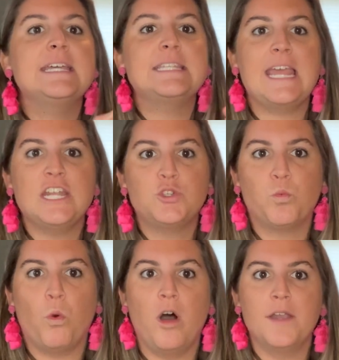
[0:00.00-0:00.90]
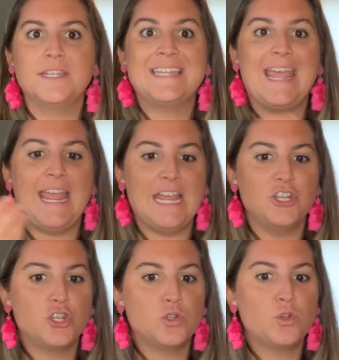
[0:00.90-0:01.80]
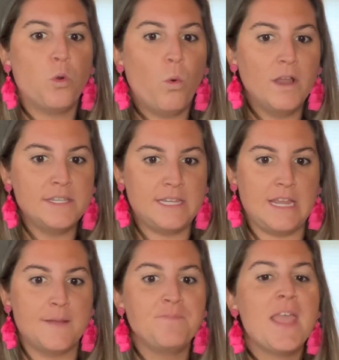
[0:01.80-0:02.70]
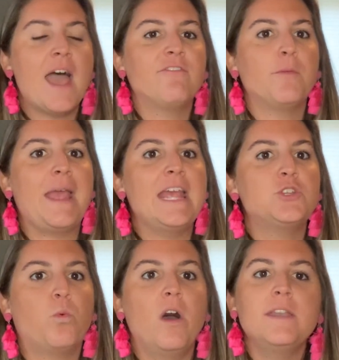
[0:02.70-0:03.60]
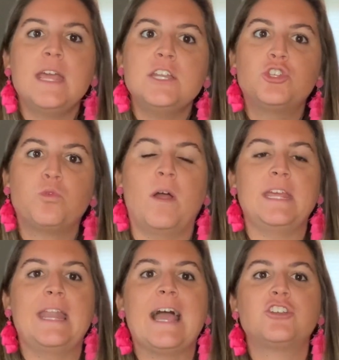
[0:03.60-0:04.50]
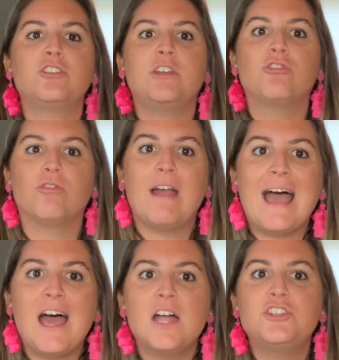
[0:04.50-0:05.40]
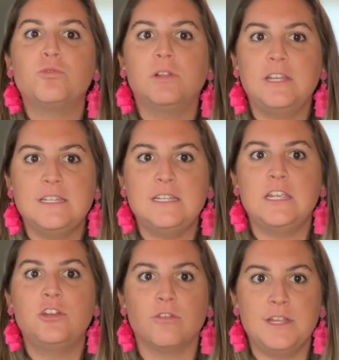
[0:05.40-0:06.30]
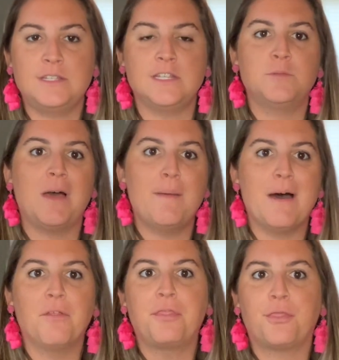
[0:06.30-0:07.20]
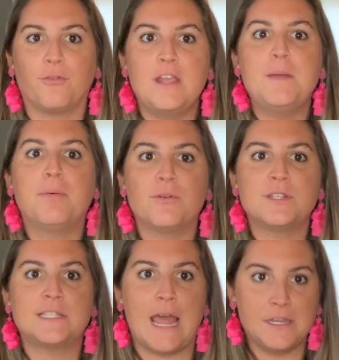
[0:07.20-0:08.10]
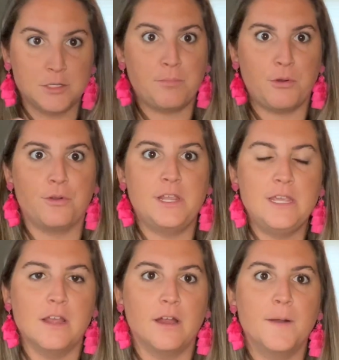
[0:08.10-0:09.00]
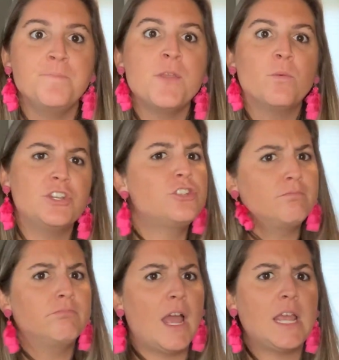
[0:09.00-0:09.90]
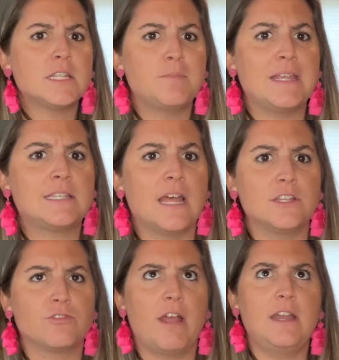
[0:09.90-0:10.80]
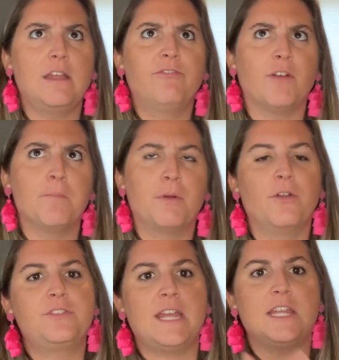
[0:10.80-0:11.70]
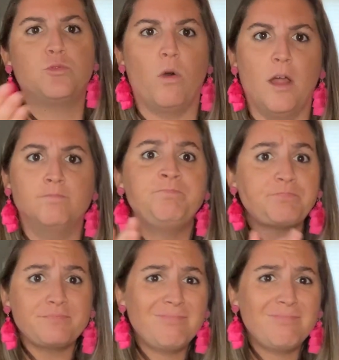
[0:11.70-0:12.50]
is age one to age 20. And from age one to age 20, it actually gradually decreases by about 3% per year, which I guess makes sense, right? If from birth to age one,